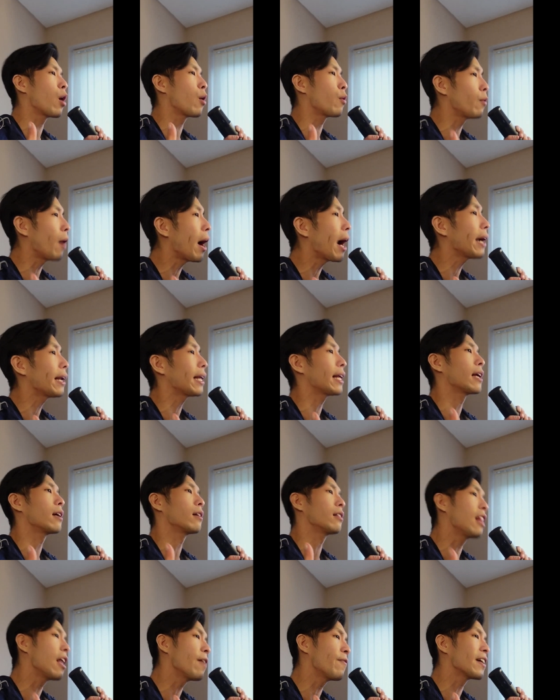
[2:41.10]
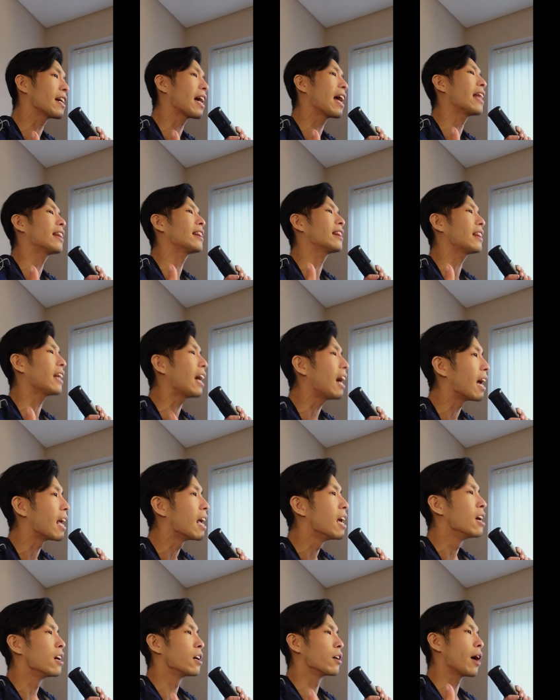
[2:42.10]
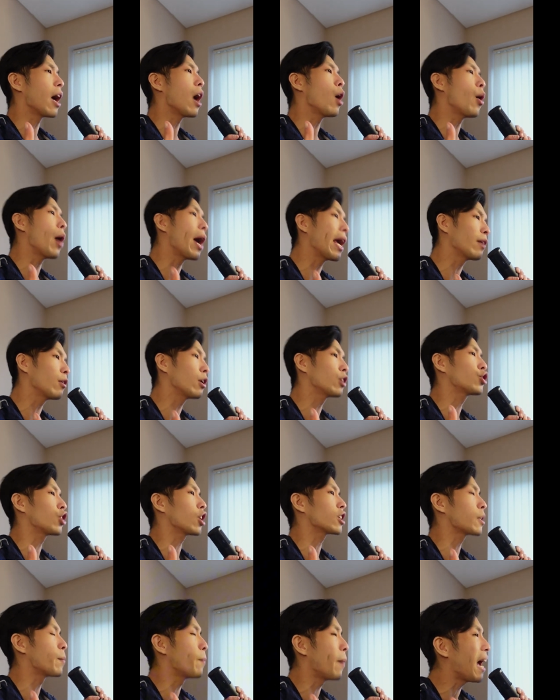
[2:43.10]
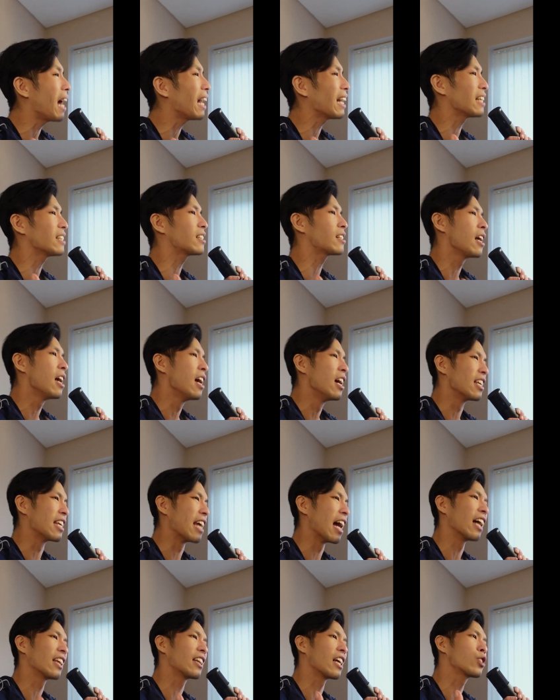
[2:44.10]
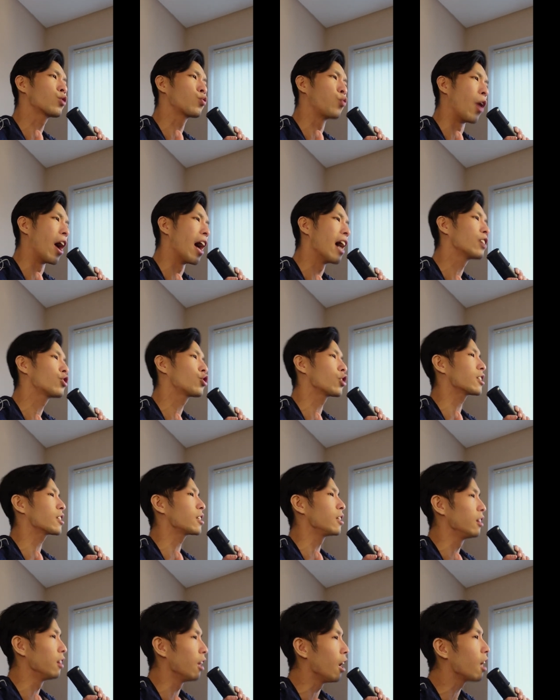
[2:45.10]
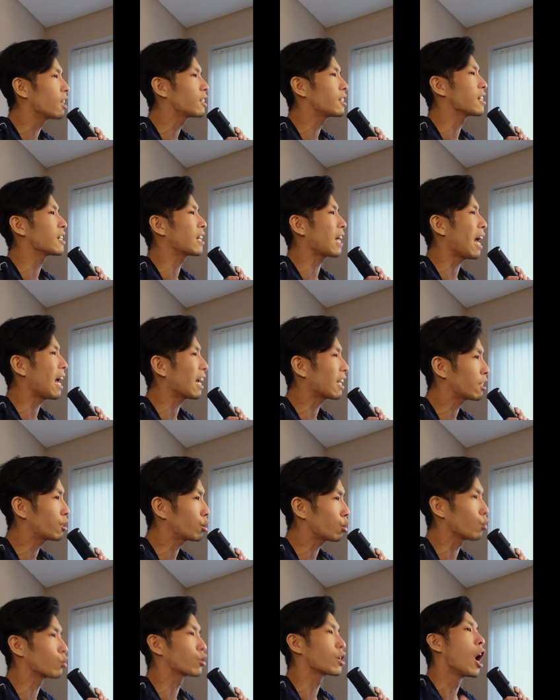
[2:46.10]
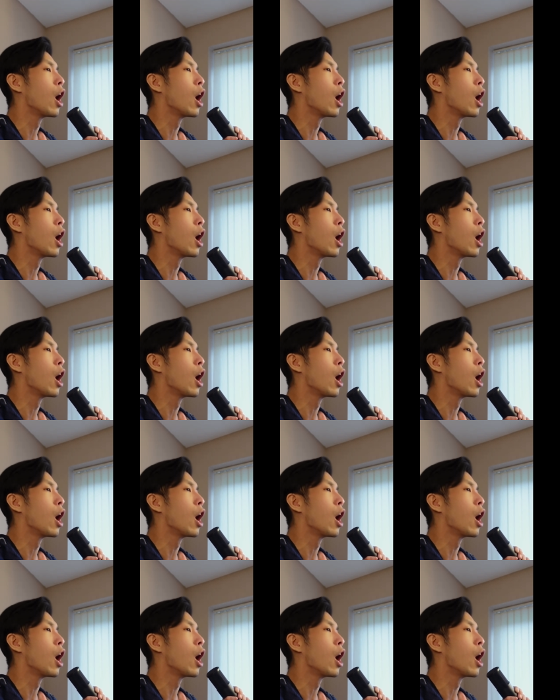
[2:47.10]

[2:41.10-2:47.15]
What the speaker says: Riley, living and die. We're wearing your chicks and bellies. Yeah, that's right, just in looks and khaki suits.